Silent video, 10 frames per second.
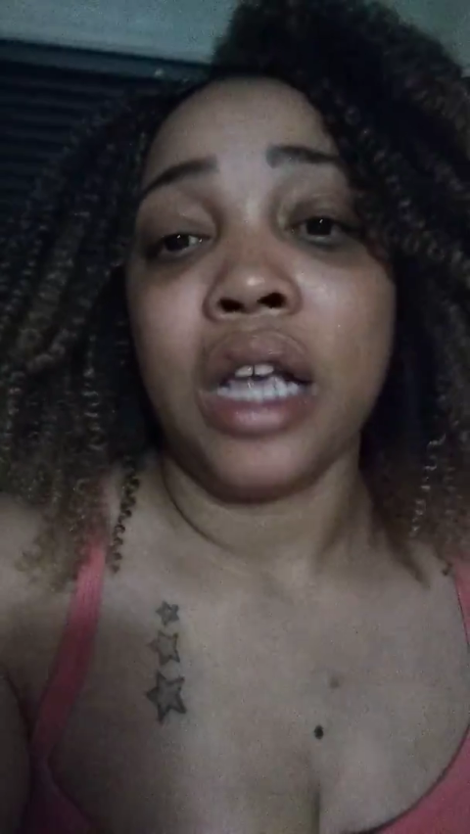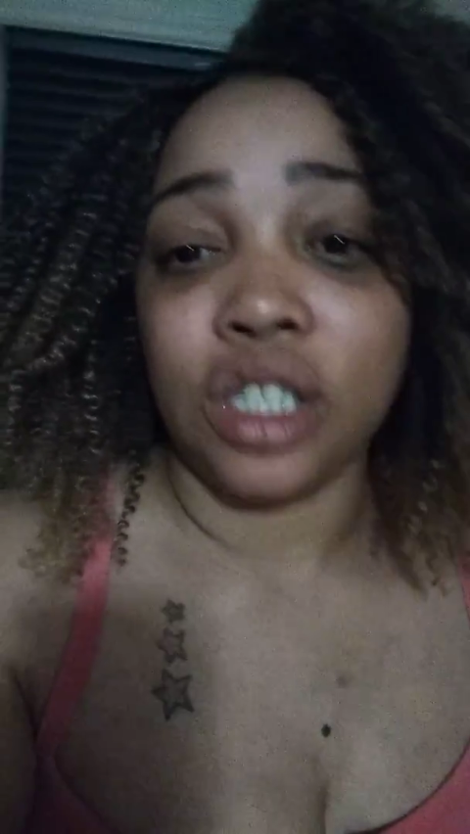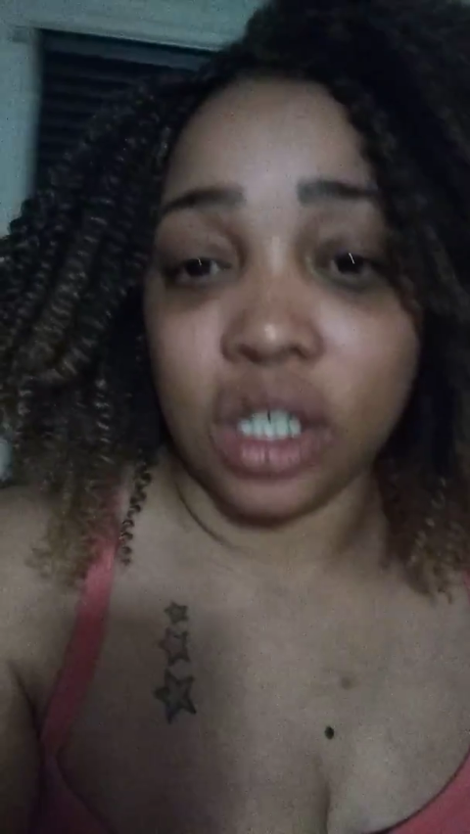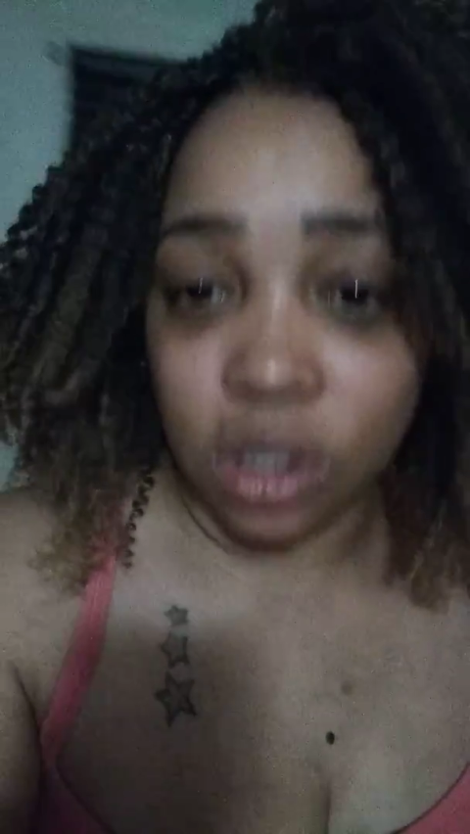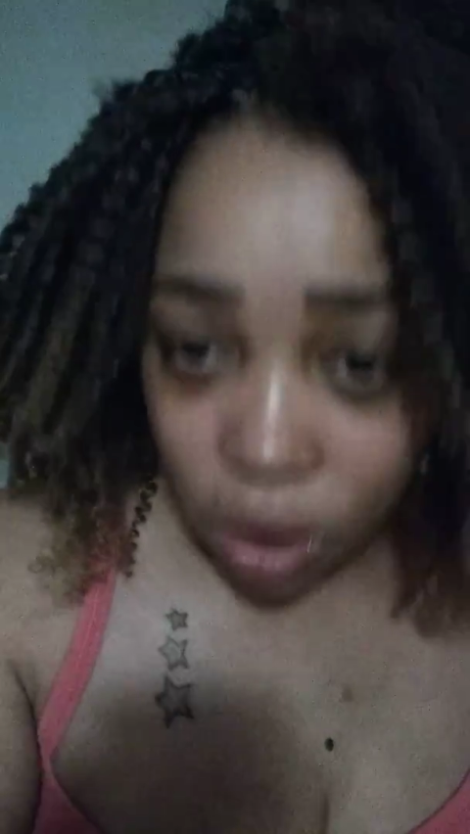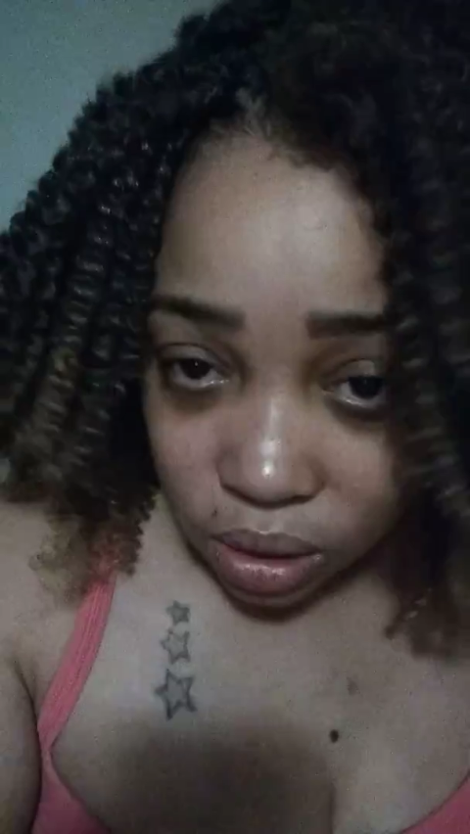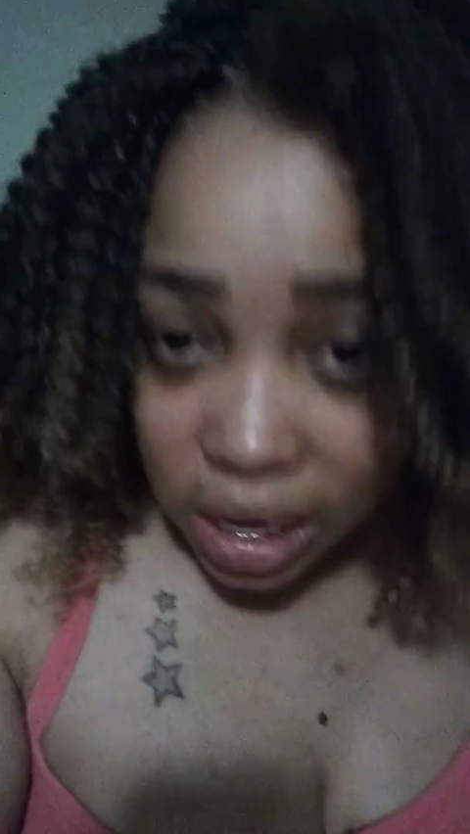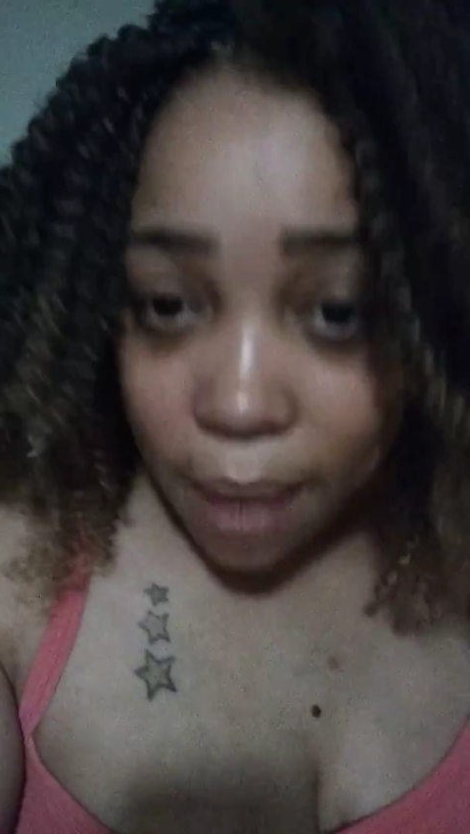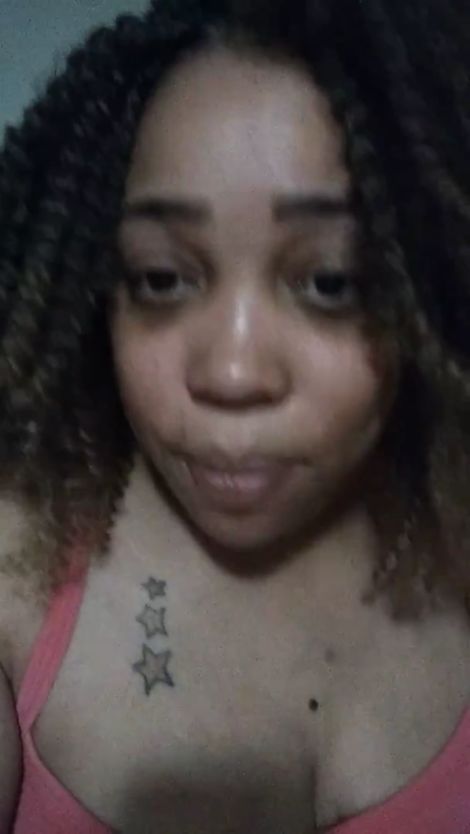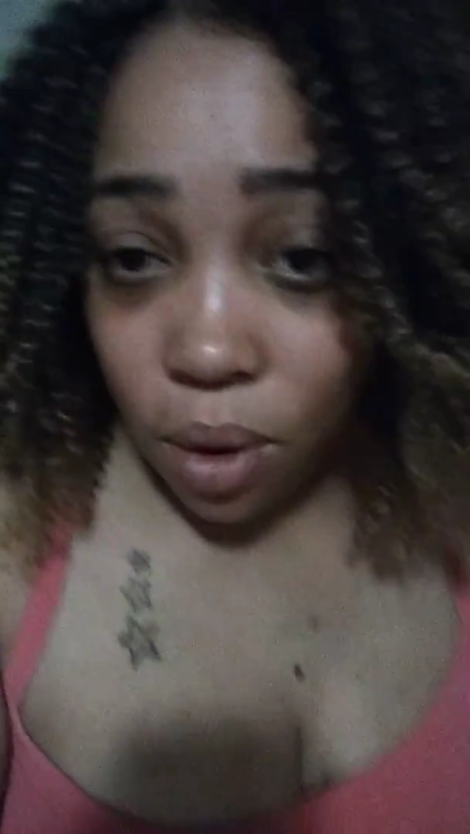She throws
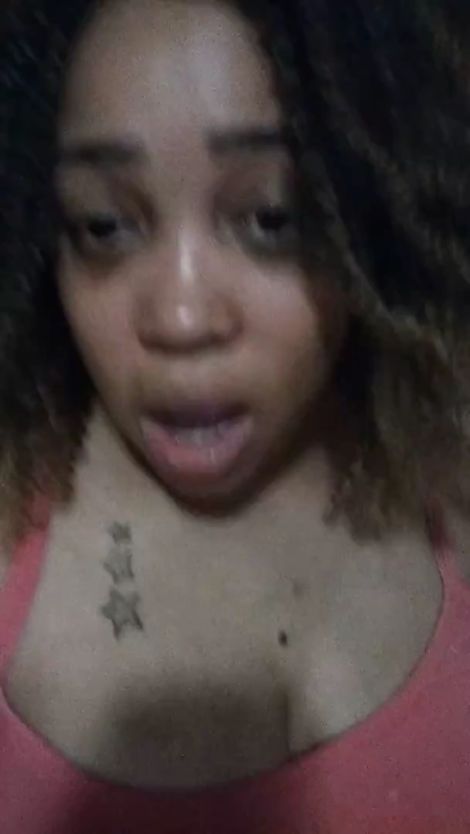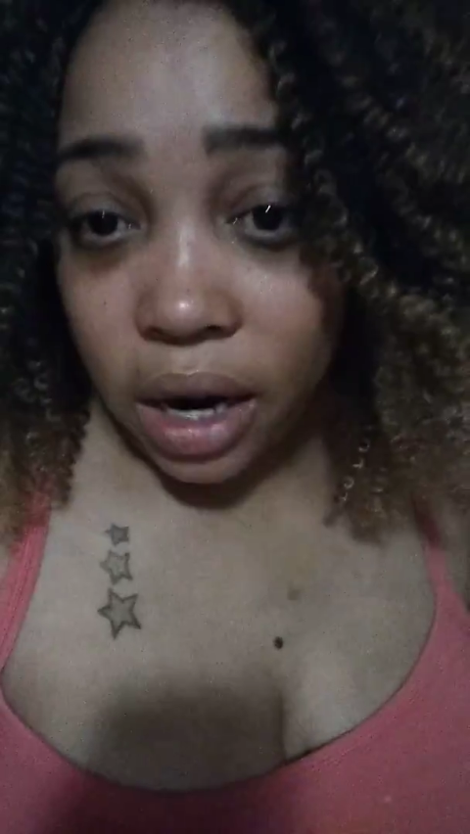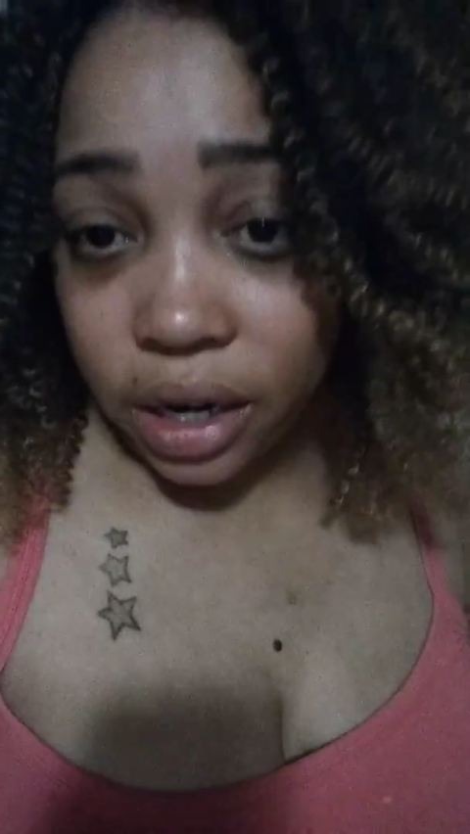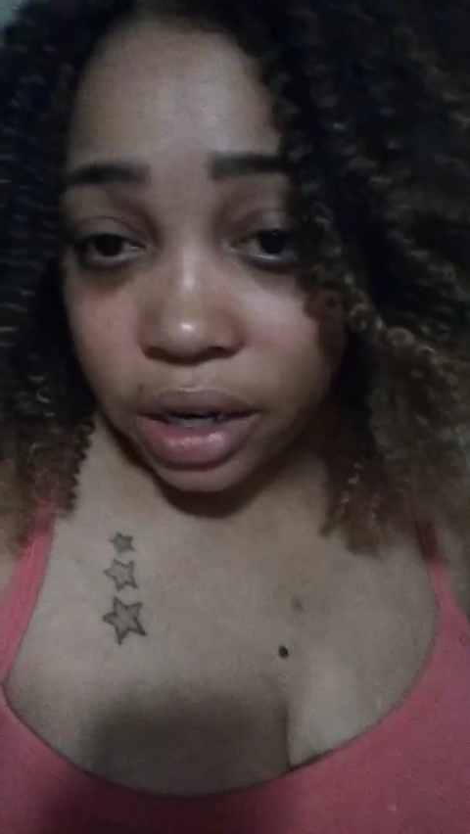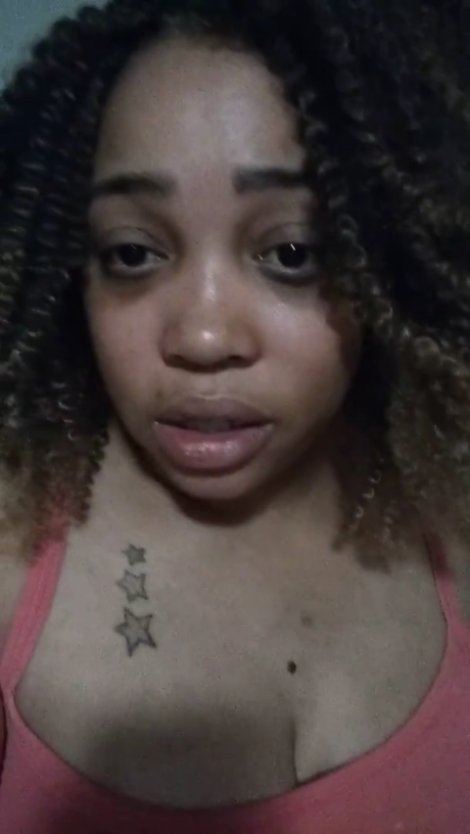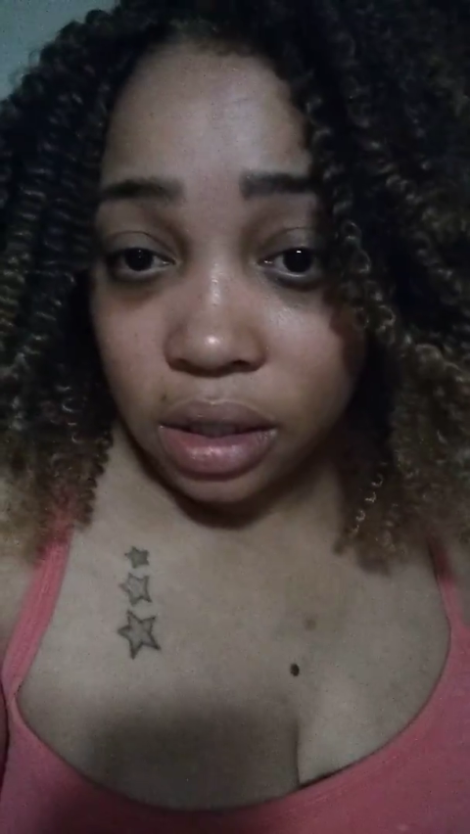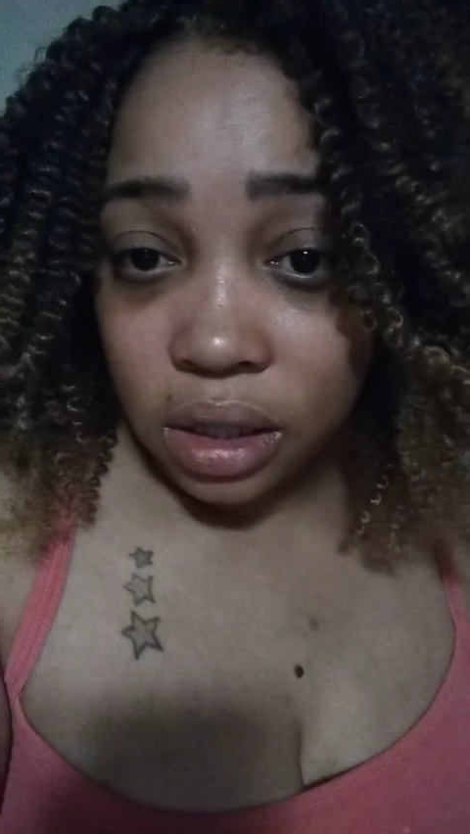up water.